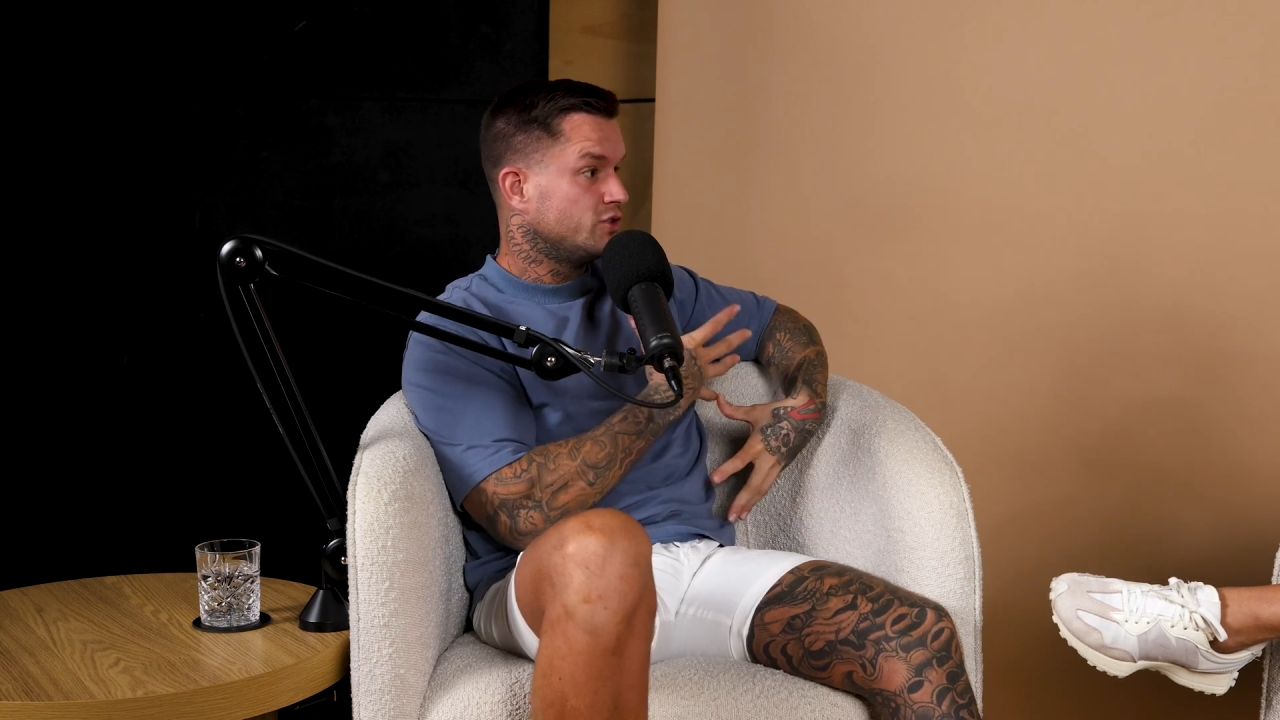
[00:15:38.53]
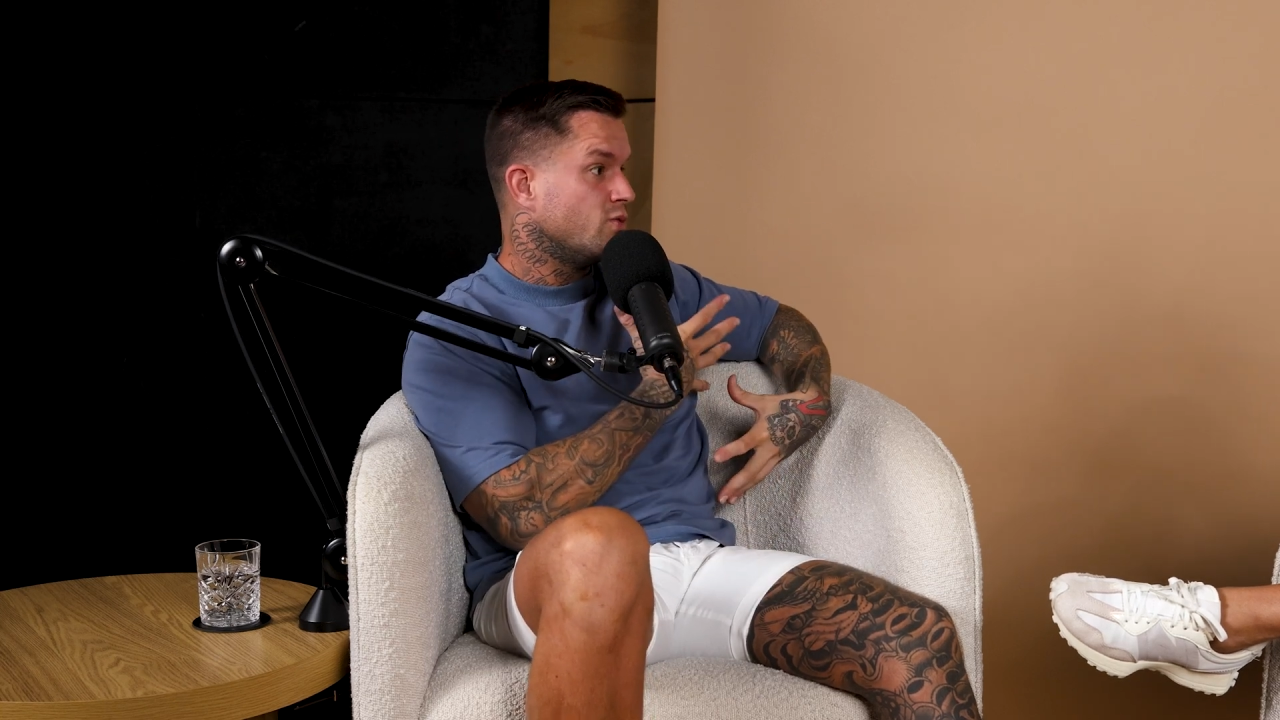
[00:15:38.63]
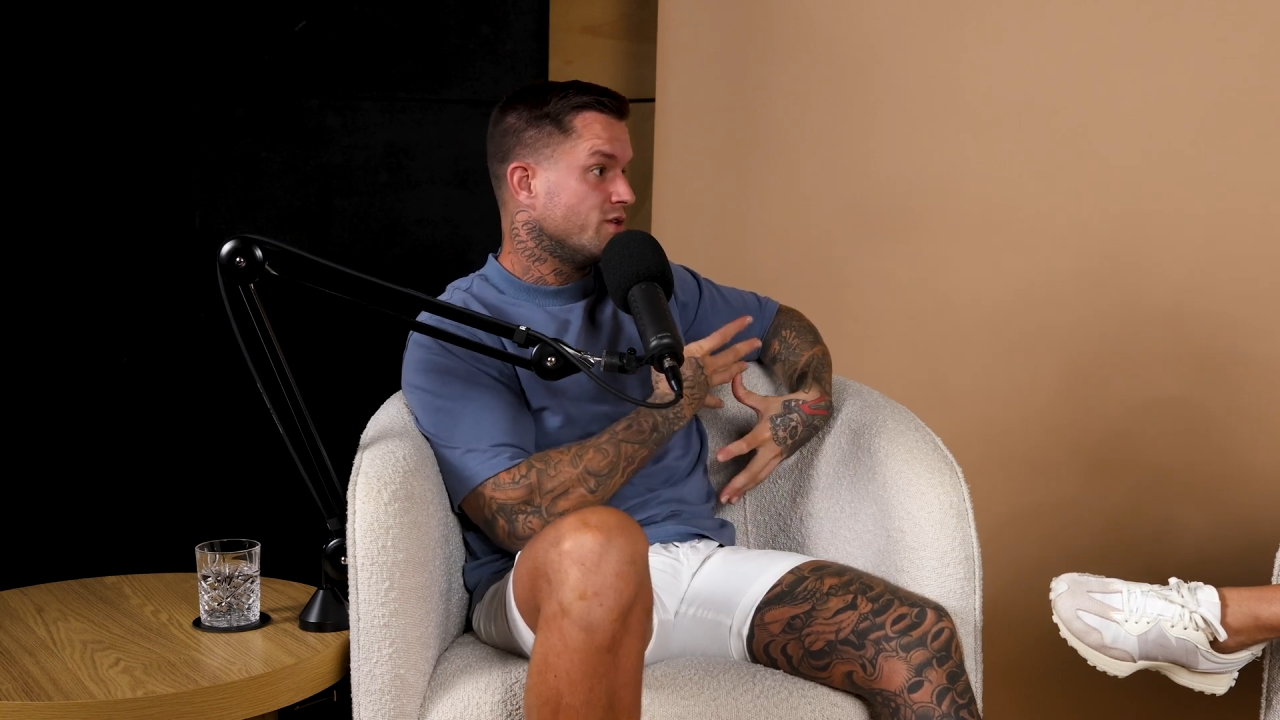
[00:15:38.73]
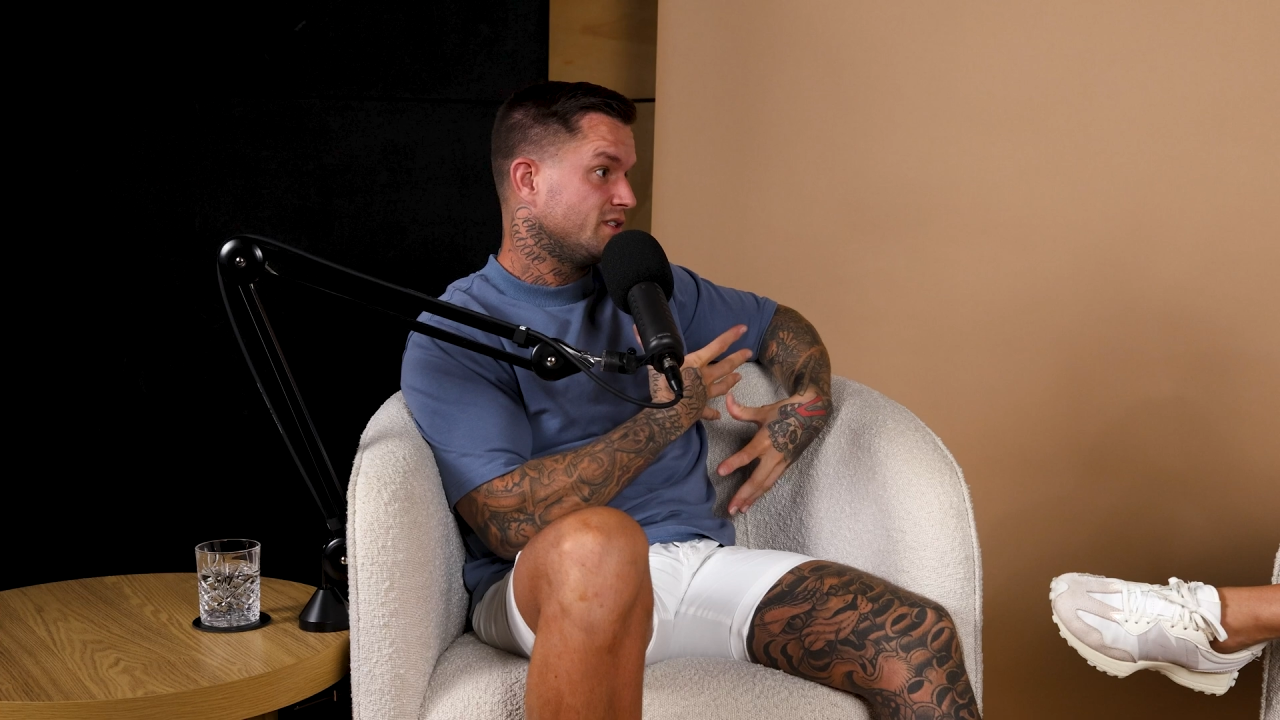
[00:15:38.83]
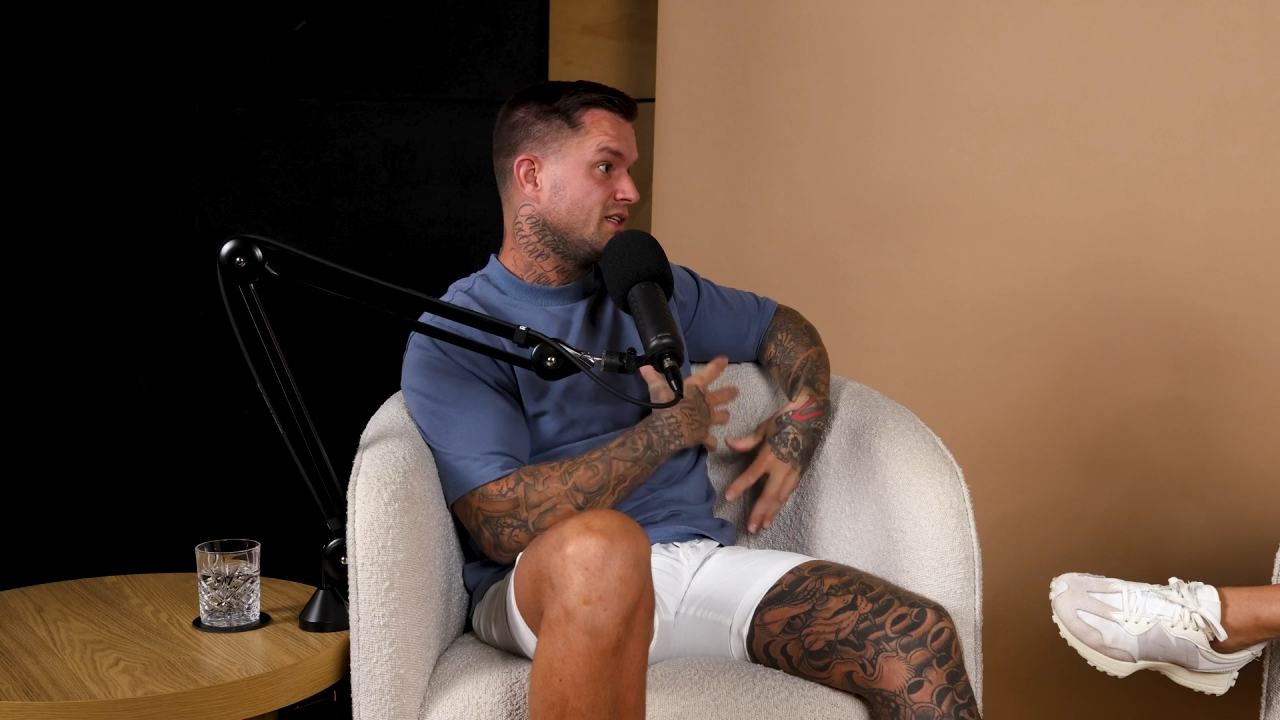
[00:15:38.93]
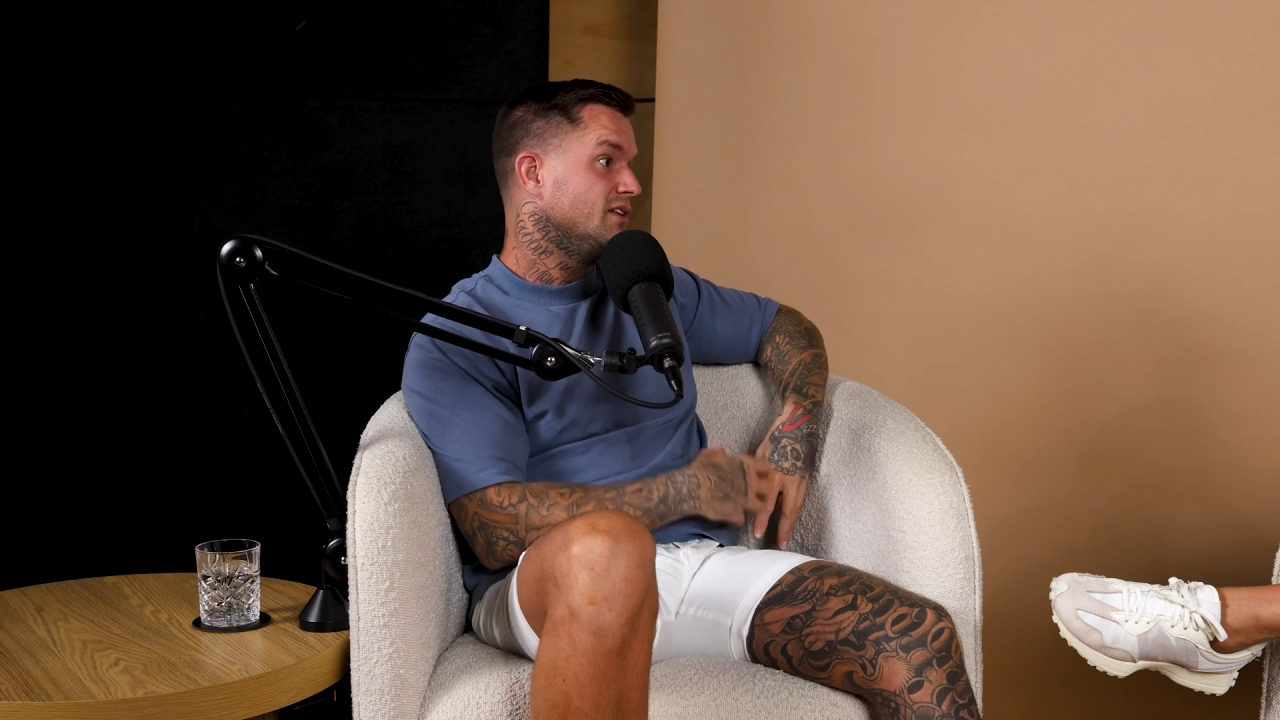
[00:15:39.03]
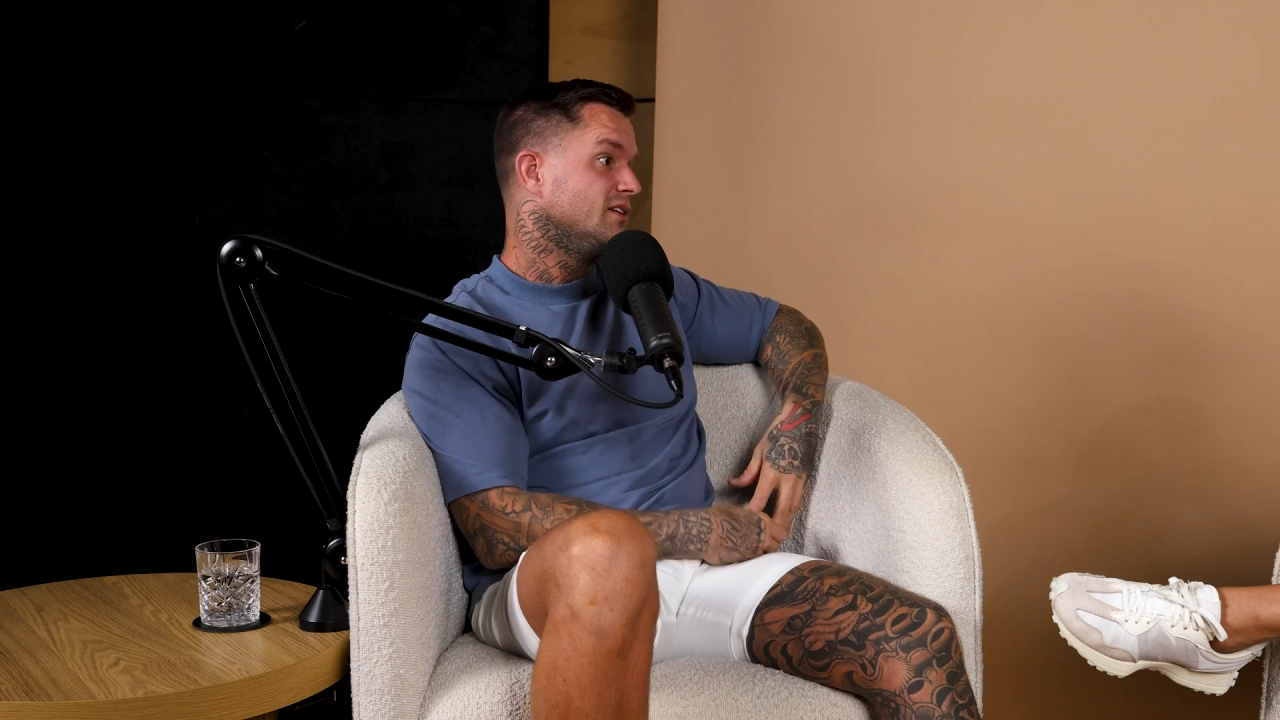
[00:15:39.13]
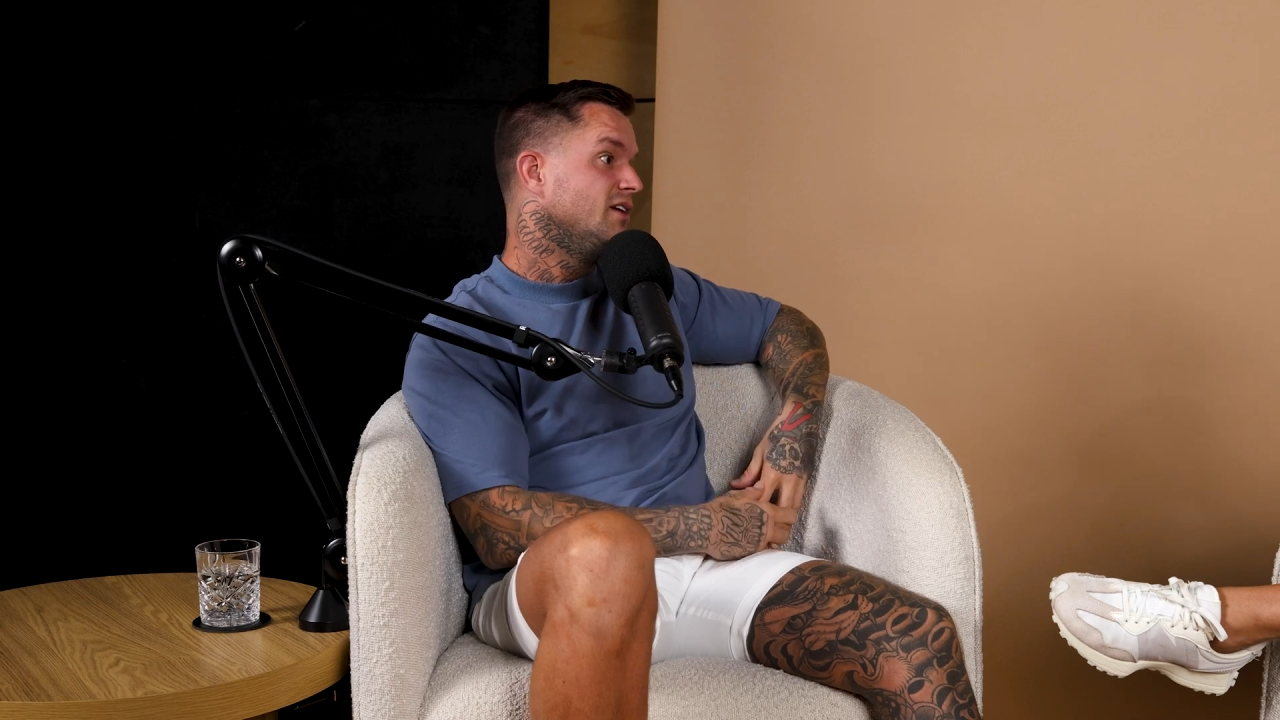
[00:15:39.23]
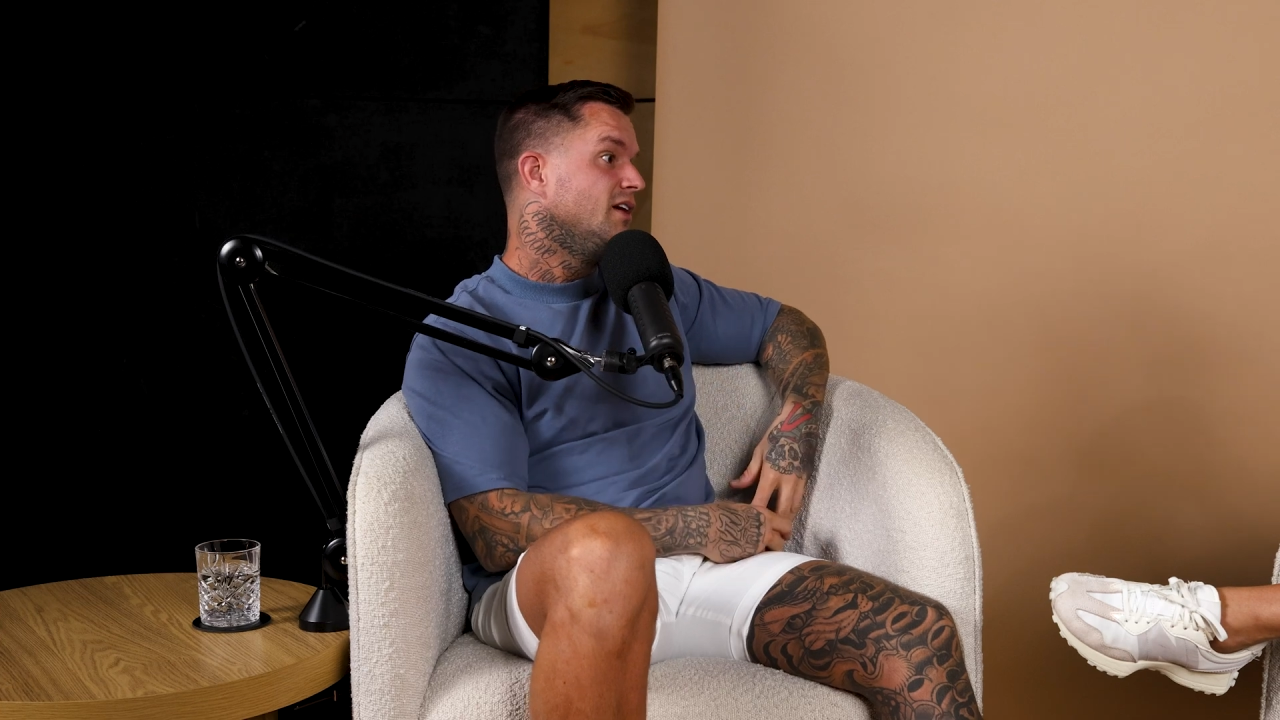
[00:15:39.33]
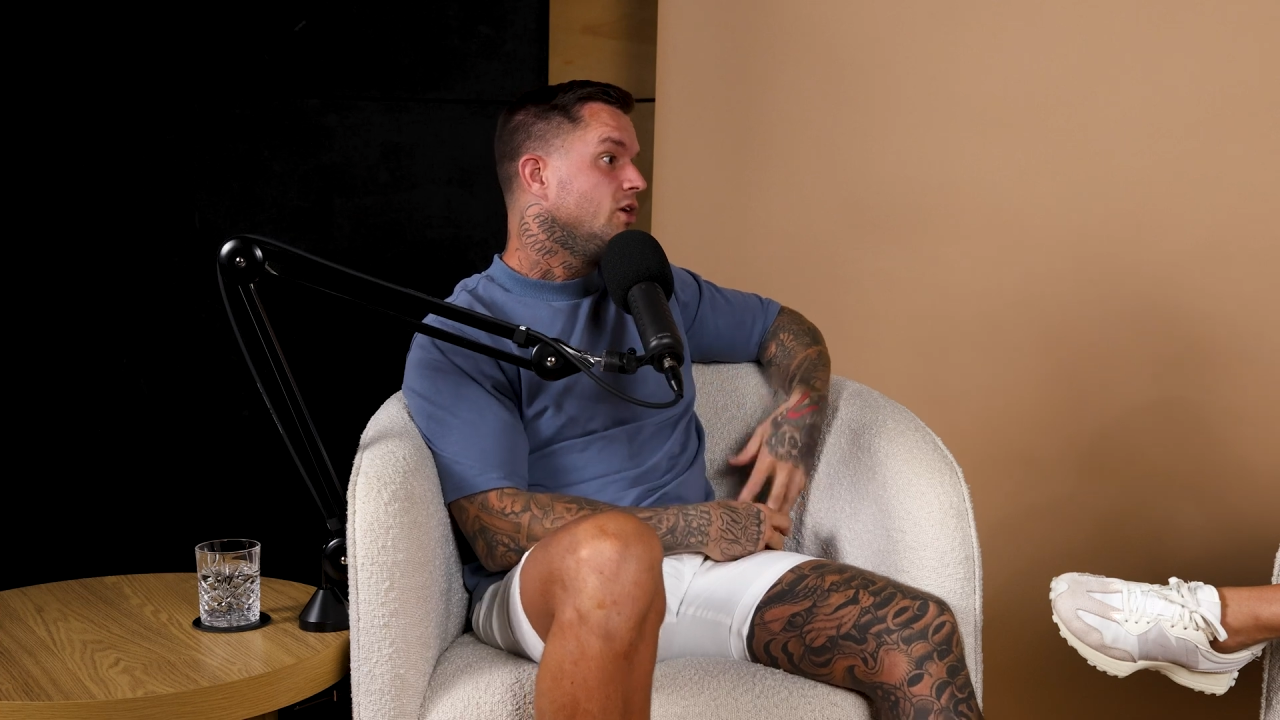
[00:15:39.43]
to wear a singlet.